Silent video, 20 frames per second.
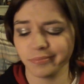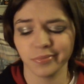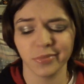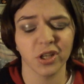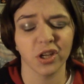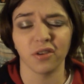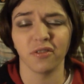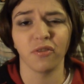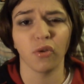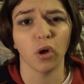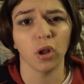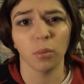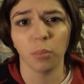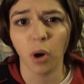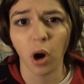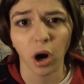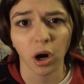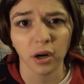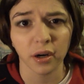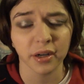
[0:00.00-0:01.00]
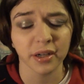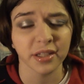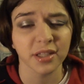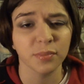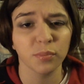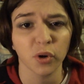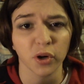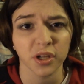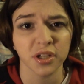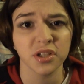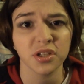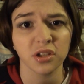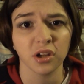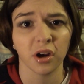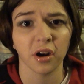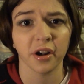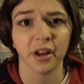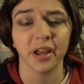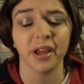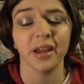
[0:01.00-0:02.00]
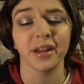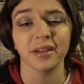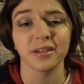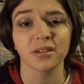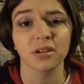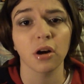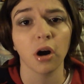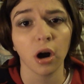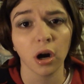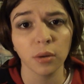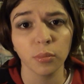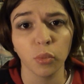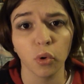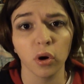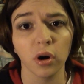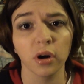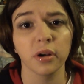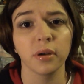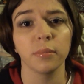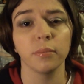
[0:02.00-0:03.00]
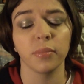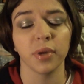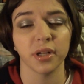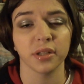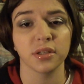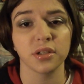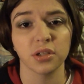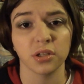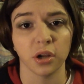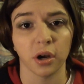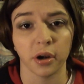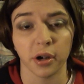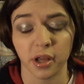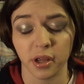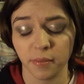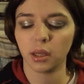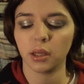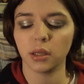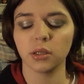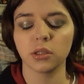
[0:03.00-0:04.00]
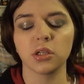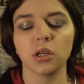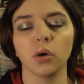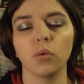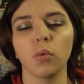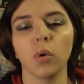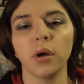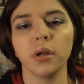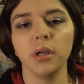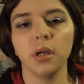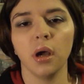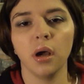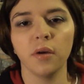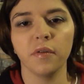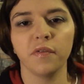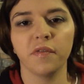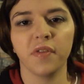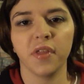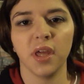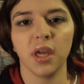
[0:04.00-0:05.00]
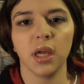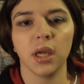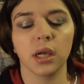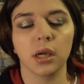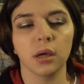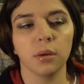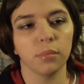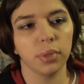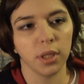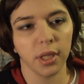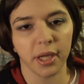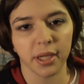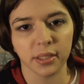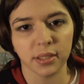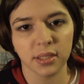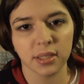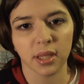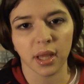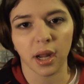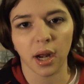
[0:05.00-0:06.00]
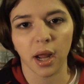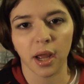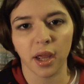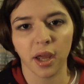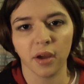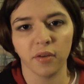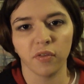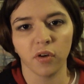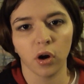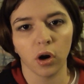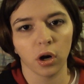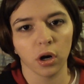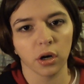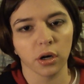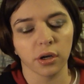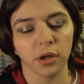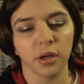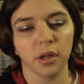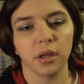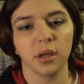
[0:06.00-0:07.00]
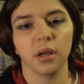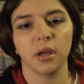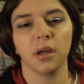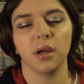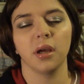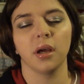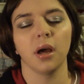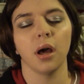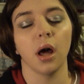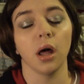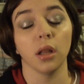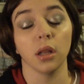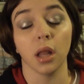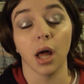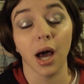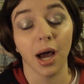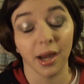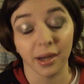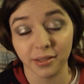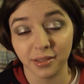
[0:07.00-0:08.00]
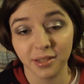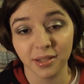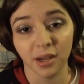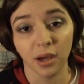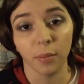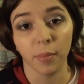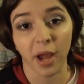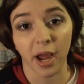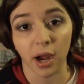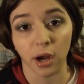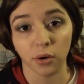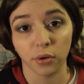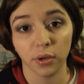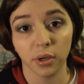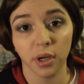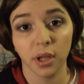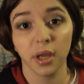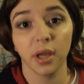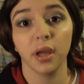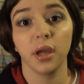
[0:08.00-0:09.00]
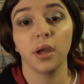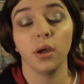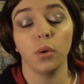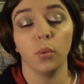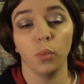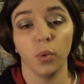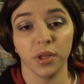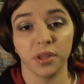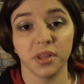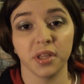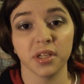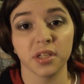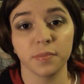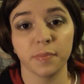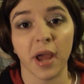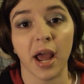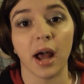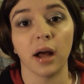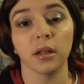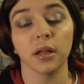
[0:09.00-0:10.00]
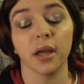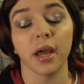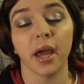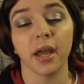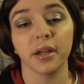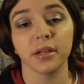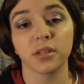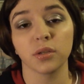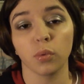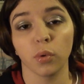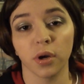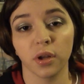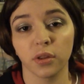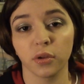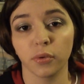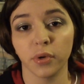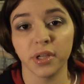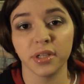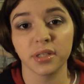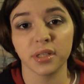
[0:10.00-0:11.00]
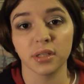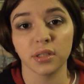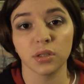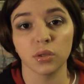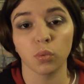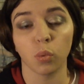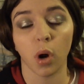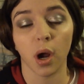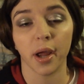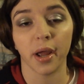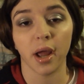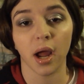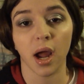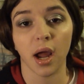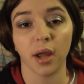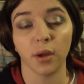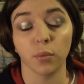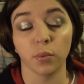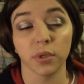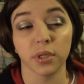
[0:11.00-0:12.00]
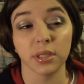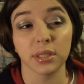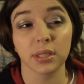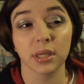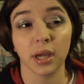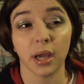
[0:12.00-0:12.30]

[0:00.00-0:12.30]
gonna fall apart. It's pretty sturdy. It is cardboard, but it's sturdy. So one of the complaints that I have heard a lot about with this palette, and it's one of the reasons why I was